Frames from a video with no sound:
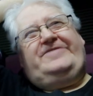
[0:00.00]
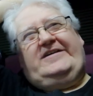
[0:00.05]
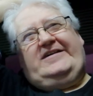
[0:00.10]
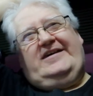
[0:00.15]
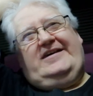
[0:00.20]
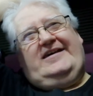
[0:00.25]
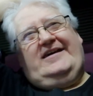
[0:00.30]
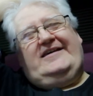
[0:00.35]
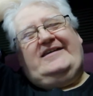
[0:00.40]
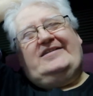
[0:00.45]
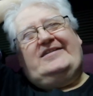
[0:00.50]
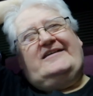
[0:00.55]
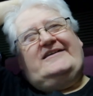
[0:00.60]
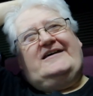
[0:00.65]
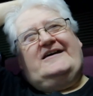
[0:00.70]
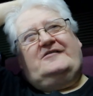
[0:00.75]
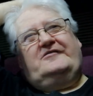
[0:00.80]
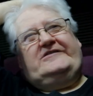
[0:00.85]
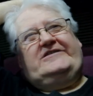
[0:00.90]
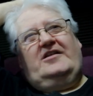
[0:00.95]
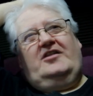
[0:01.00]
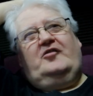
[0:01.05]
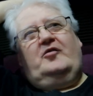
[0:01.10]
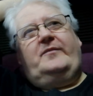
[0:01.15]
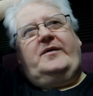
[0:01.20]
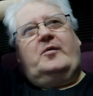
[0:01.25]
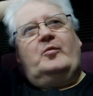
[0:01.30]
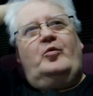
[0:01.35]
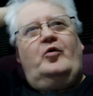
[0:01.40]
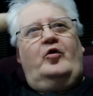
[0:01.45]
the internet was a little
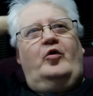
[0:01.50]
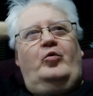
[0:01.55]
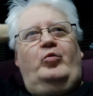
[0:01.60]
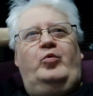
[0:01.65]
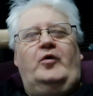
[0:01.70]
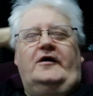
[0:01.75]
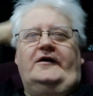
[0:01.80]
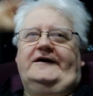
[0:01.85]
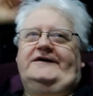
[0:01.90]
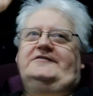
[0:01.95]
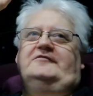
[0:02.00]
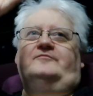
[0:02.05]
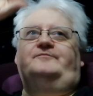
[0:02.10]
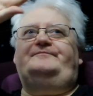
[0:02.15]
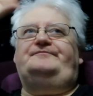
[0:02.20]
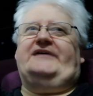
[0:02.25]
bit more wider